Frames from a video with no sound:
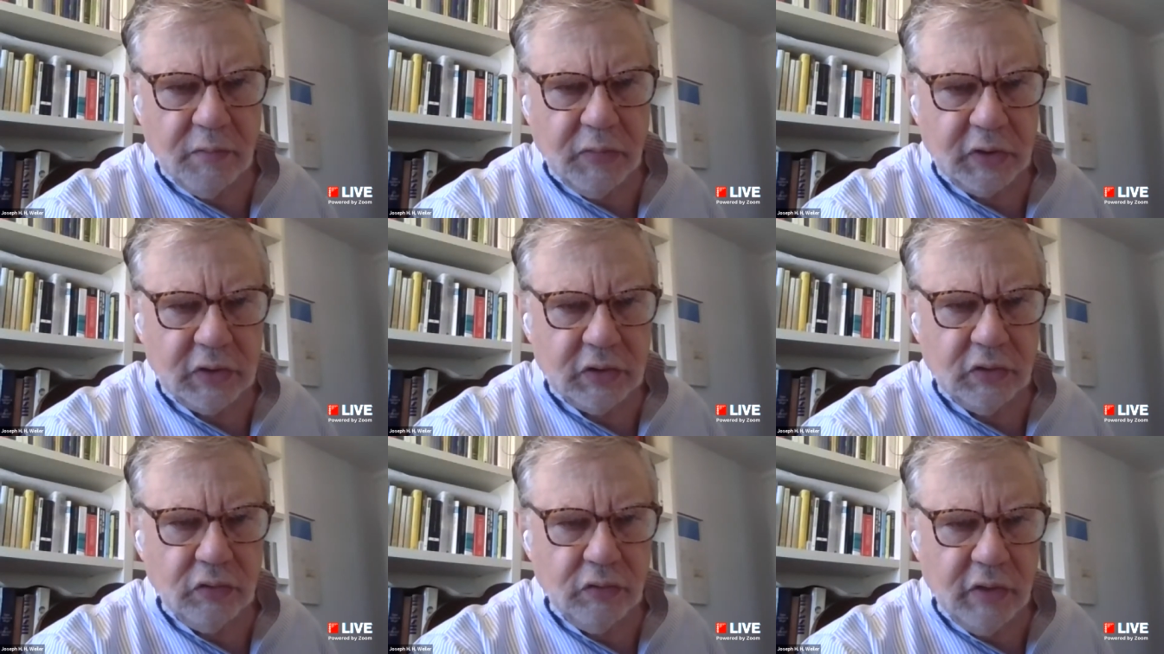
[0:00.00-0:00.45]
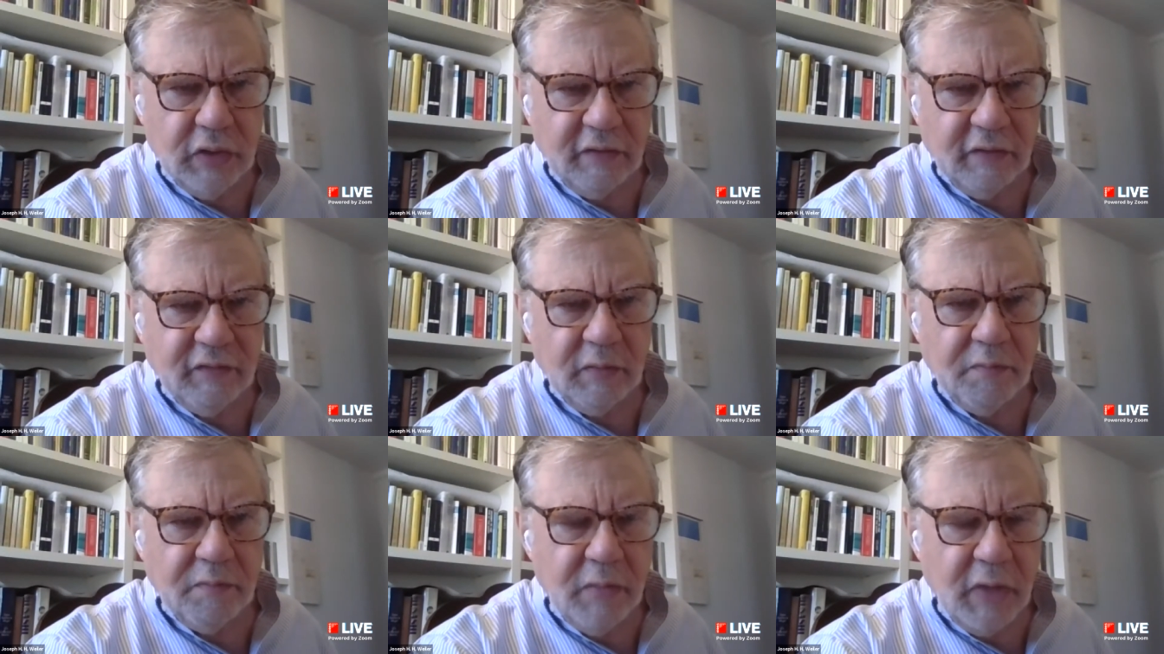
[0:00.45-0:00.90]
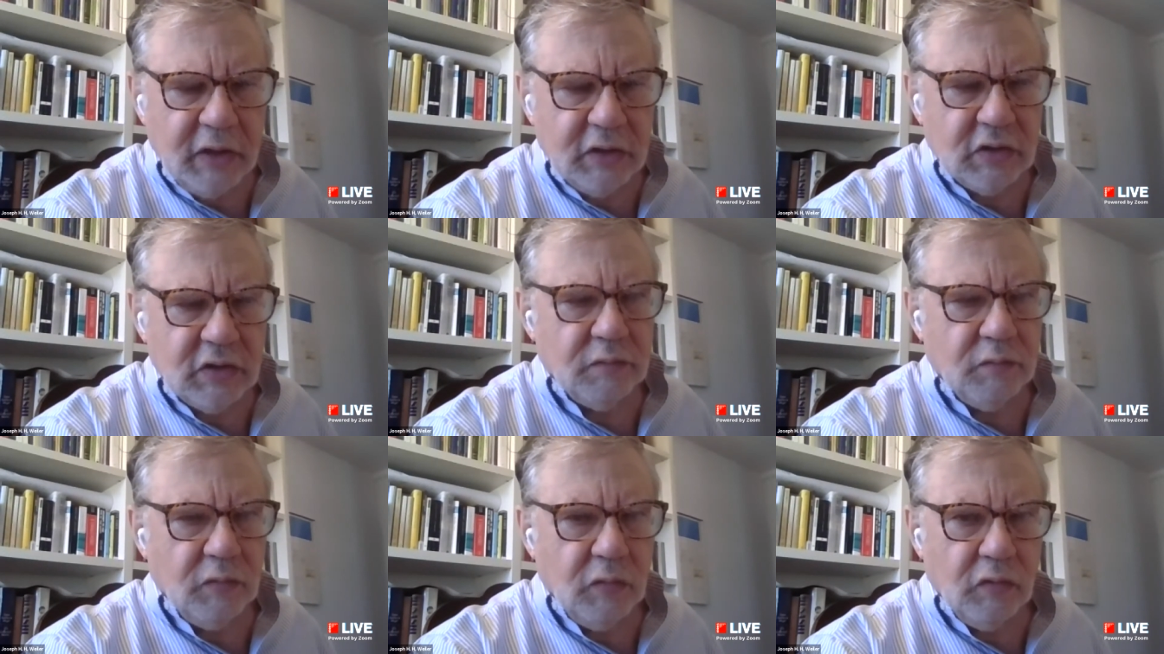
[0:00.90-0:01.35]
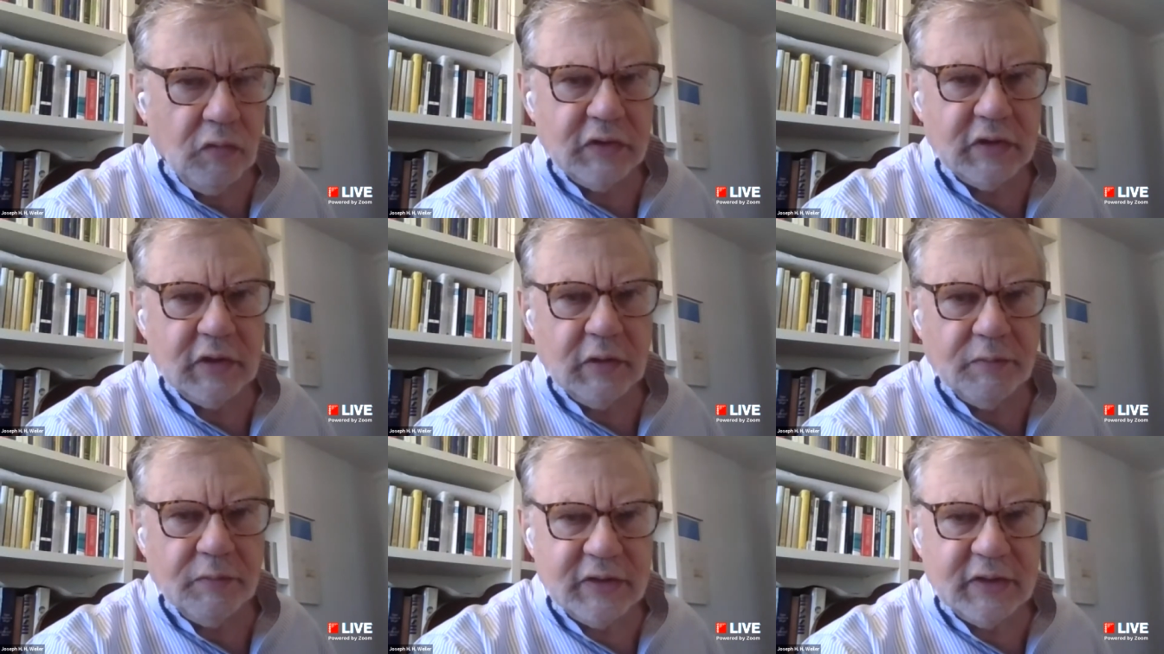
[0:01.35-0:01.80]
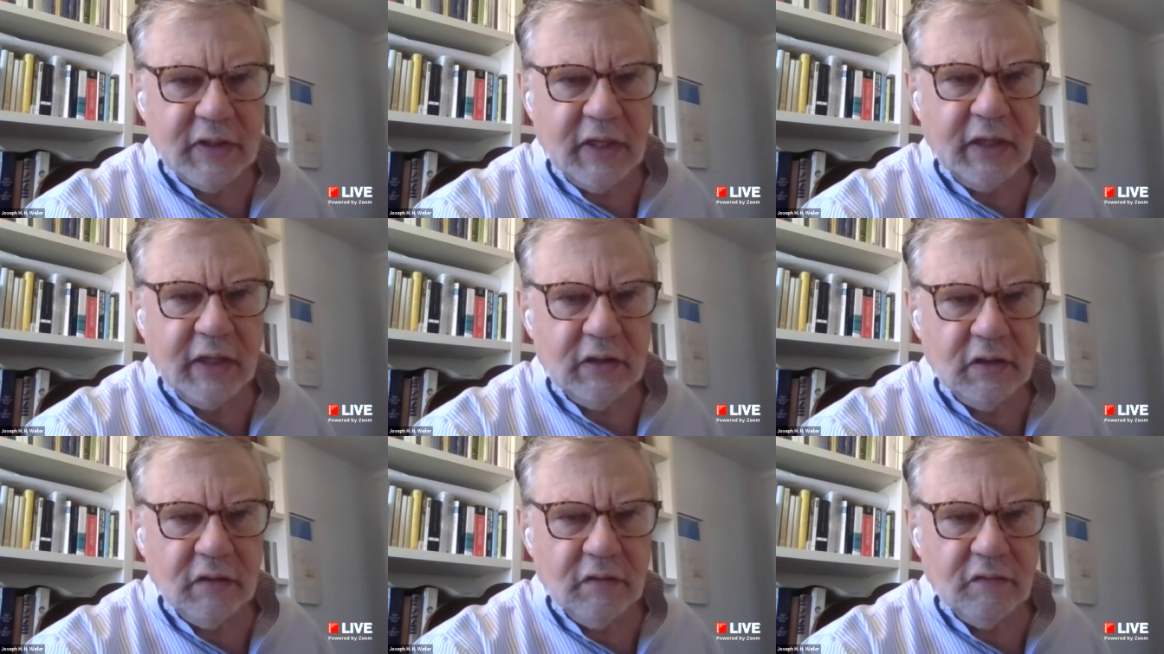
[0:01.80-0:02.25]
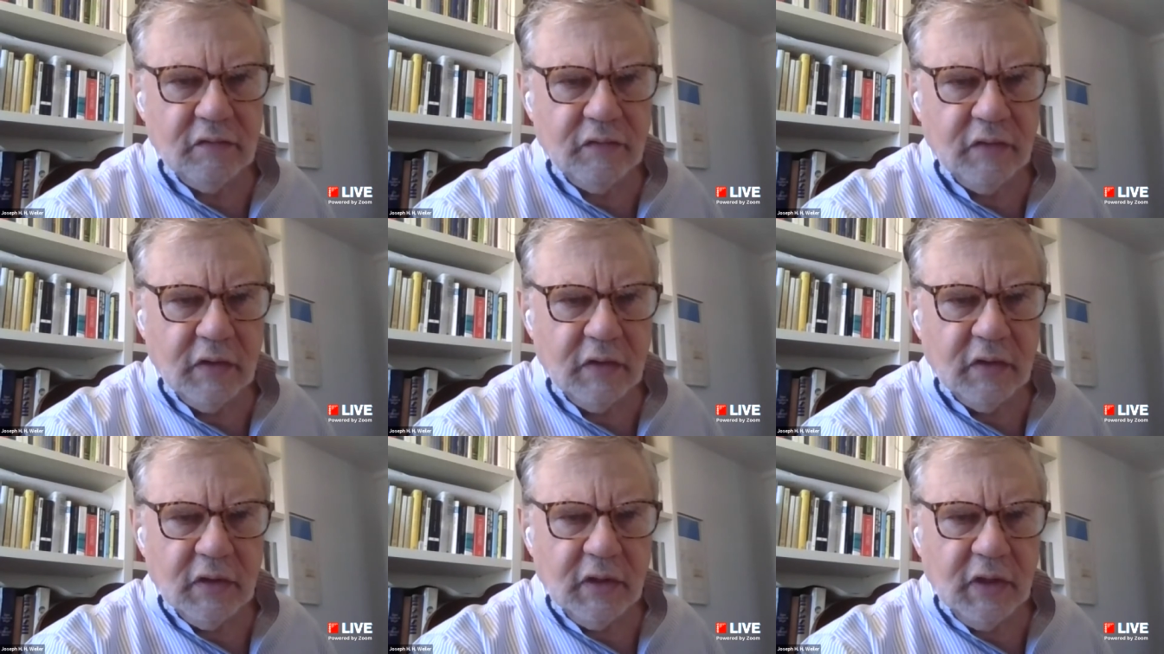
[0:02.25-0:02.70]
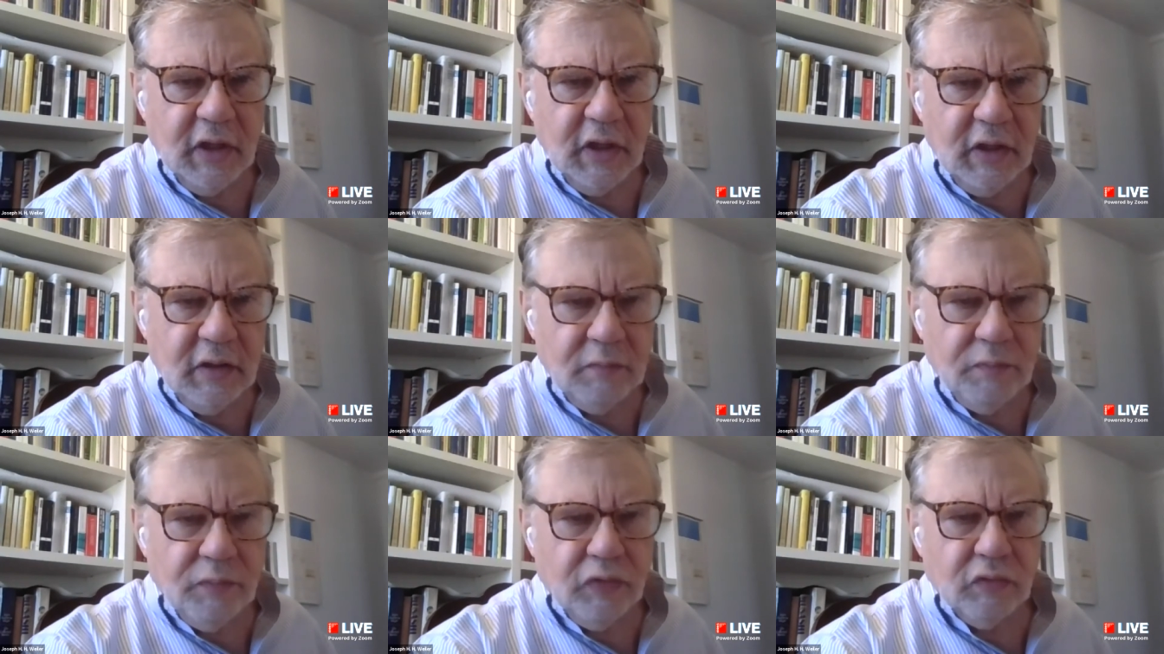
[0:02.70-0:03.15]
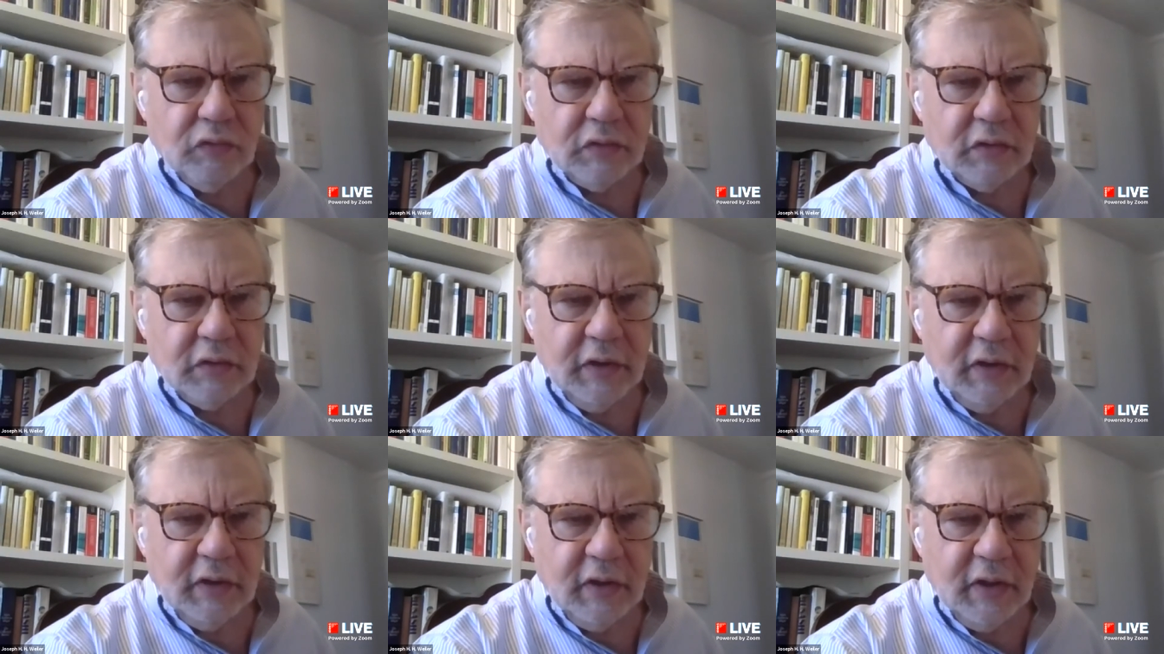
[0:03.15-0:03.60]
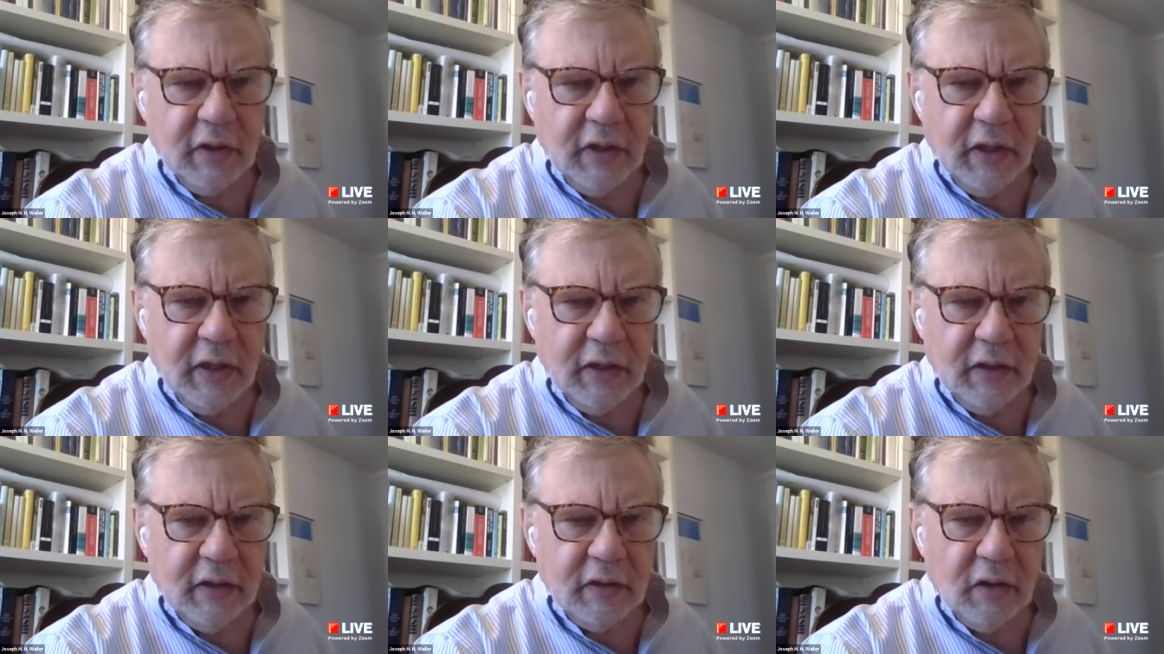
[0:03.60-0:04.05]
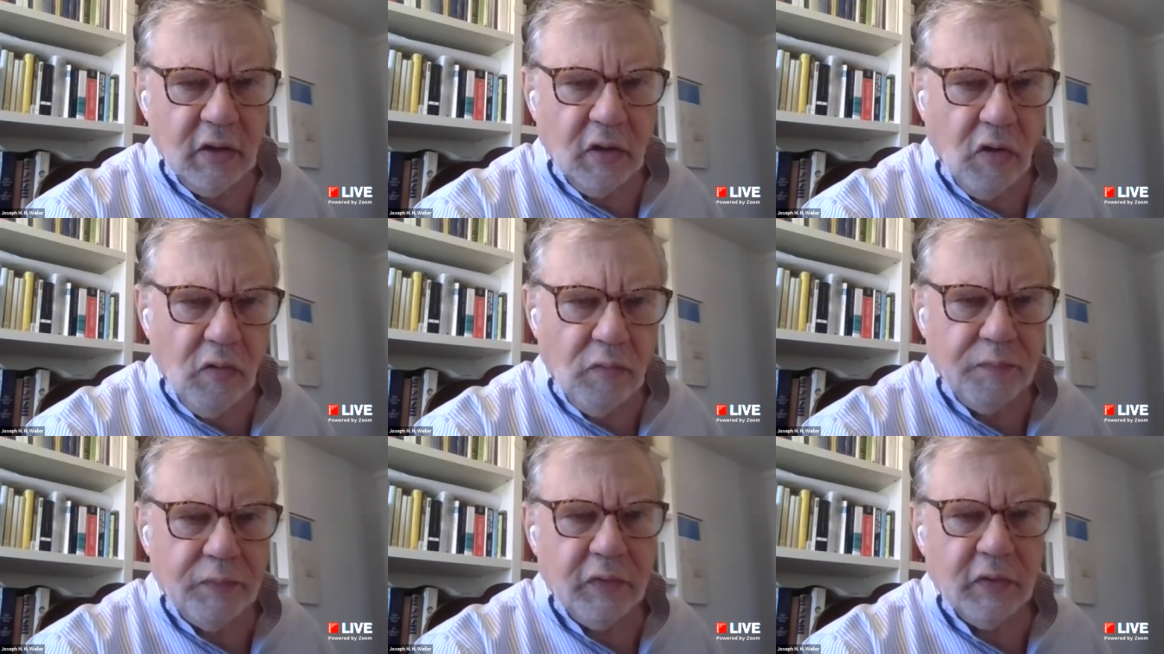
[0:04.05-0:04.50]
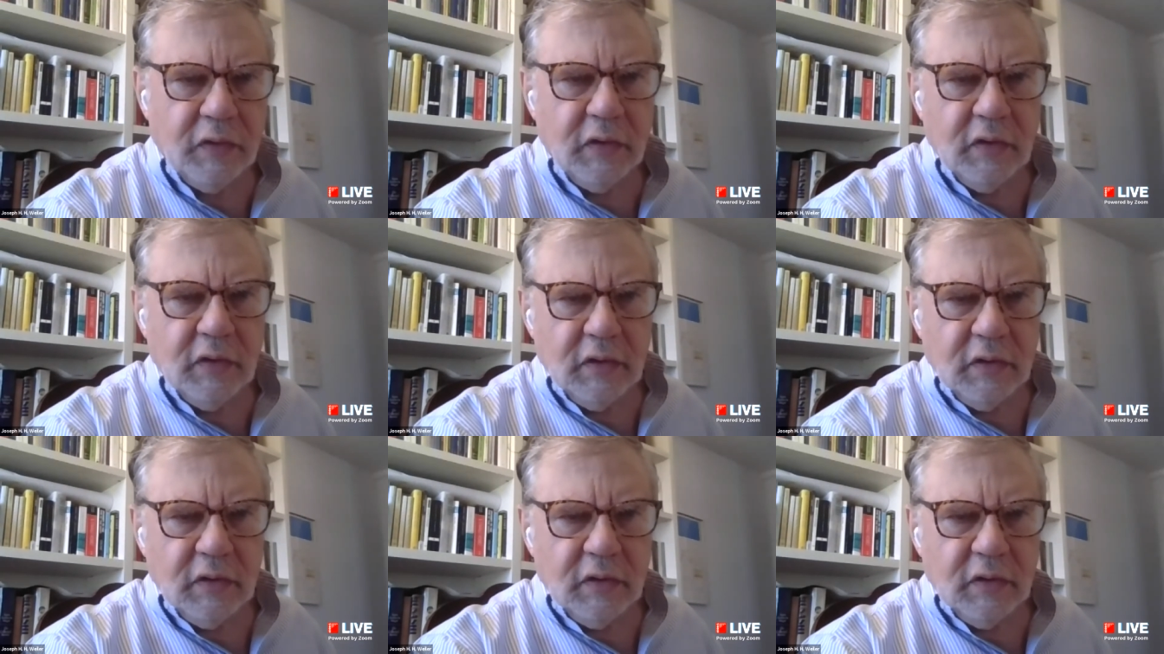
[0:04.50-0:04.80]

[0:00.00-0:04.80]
but you have a much more substantive input and hope